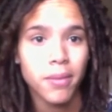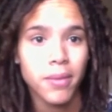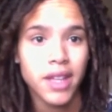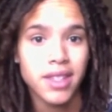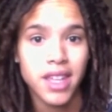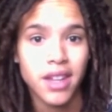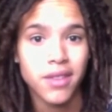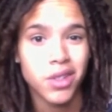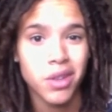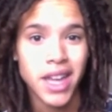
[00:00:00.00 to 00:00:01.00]
instead of
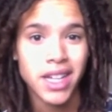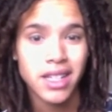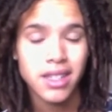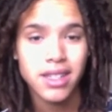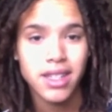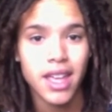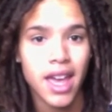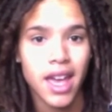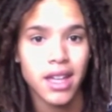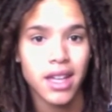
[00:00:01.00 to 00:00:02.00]
doing maintenance,
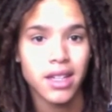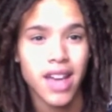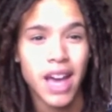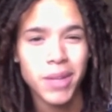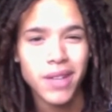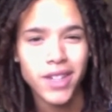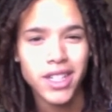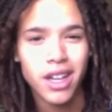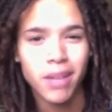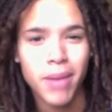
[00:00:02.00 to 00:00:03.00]
and I'm not very
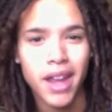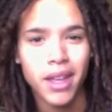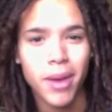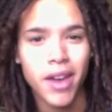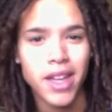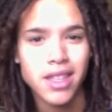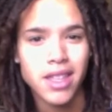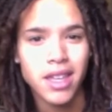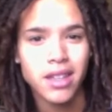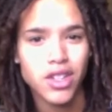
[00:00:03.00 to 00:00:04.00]
dogmatic about
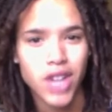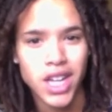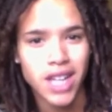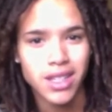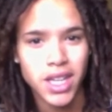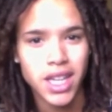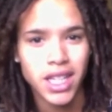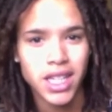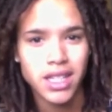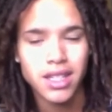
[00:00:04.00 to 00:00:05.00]
anything, try not to be at
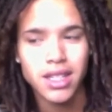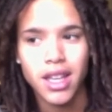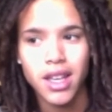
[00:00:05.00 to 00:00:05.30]
least,